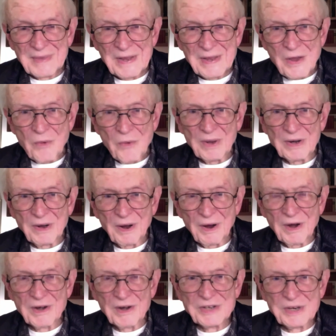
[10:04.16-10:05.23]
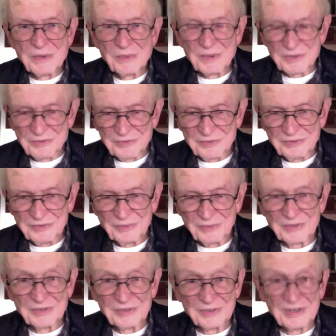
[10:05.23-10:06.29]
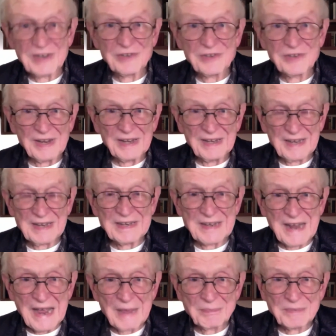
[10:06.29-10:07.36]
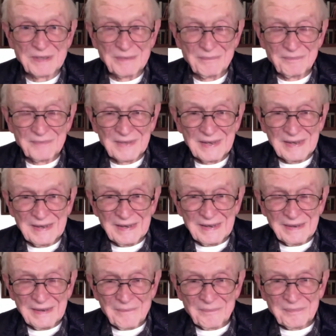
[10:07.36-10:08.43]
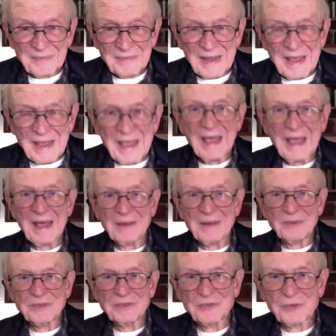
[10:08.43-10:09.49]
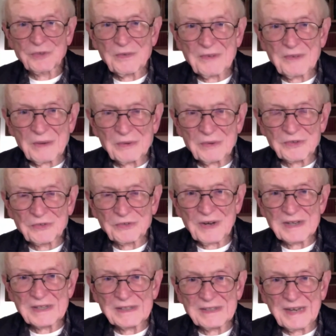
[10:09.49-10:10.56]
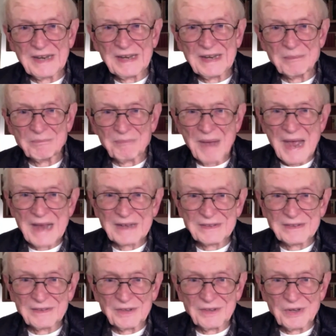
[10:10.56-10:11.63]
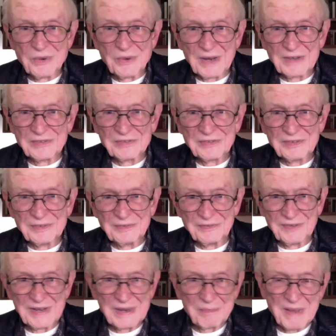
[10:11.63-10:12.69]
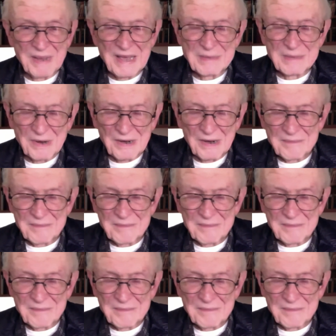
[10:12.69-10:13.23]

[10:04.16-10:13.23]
when Archie was essentially kidnapped, and when Stovall was trying to take him back to the U.S. via Panama,